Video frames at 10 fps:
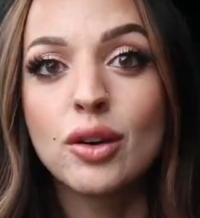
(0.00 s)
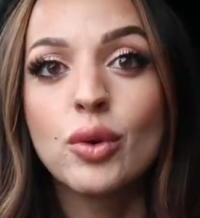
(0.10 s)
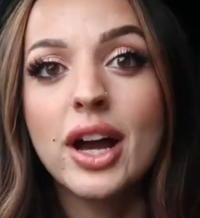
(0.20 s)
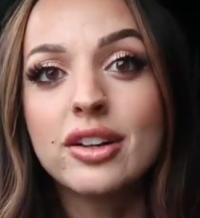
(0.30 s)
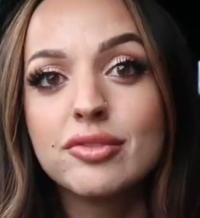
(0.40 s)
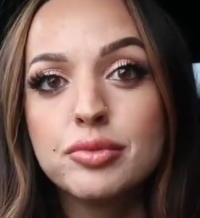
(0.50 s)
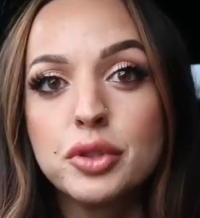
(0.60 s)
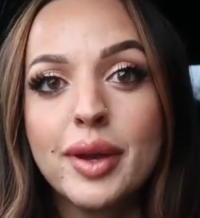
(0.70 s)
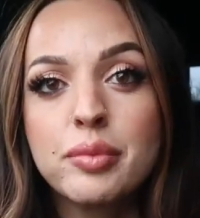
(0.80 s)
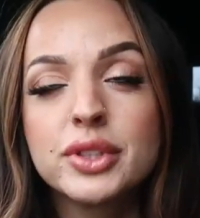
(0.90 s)
We're out of
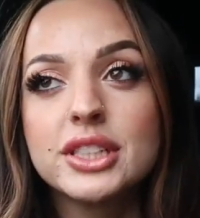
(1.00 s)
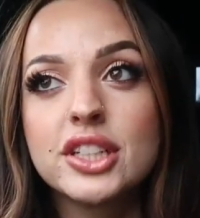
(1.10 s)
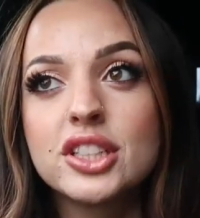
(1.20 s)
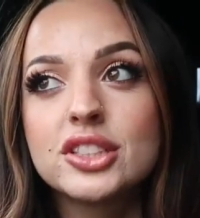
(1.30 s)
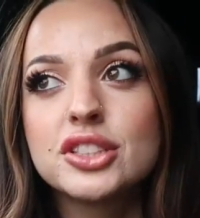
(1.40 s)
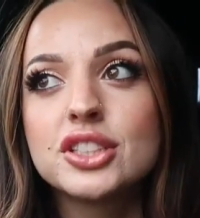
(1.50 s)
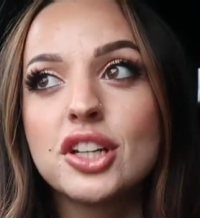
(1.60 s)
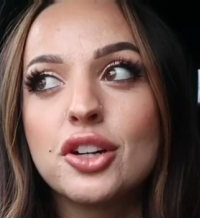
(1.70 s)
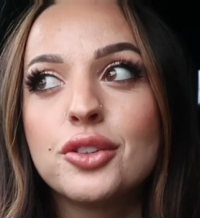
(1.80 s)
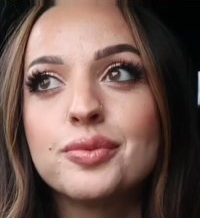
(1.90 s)
Blue Apron dinners,
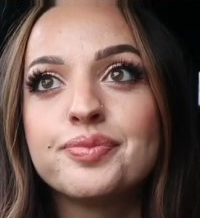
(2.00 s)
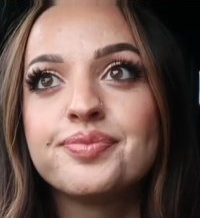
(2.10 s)
so